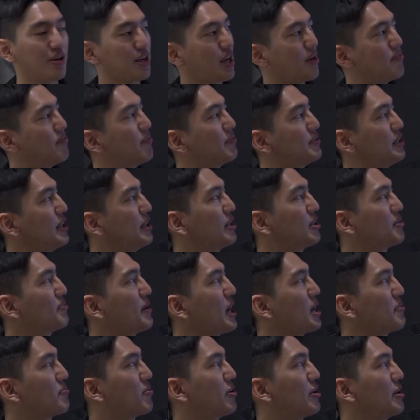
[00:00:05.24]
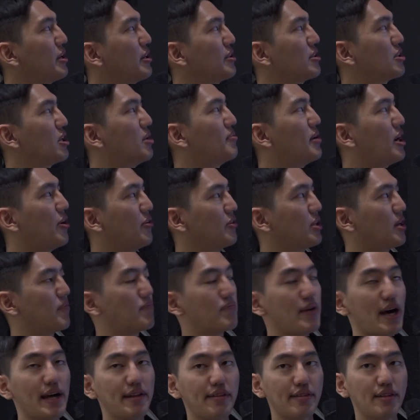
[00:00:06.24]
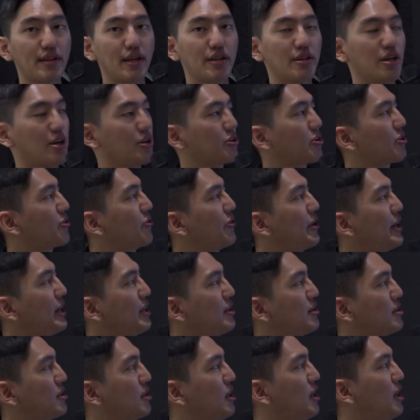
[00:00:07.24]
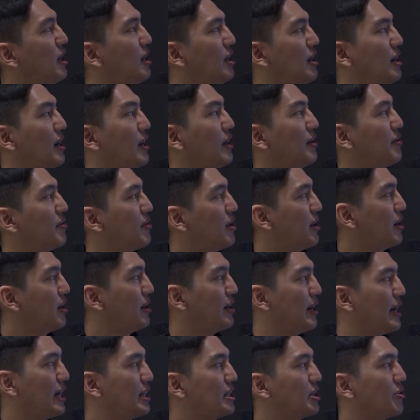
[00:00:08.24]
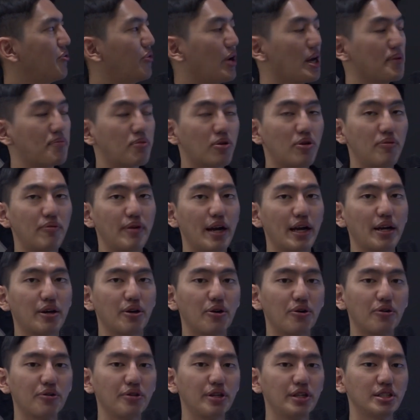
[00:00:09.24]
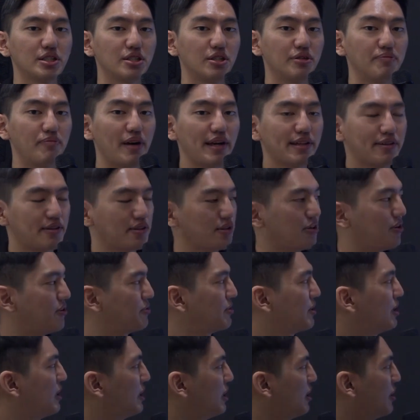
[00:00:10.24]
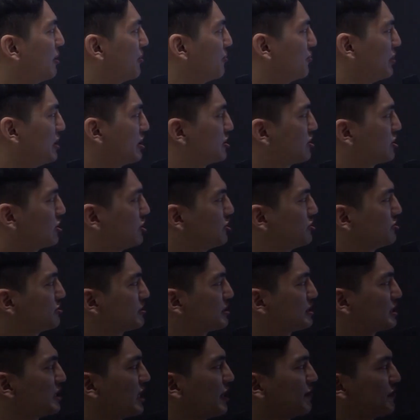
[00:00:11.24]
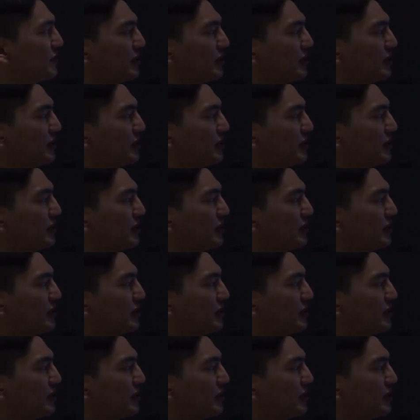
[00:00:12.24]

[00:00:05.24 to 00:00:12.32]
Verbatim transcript: Okay, this paper is about the best and accurate radar waveform recognition method with two-step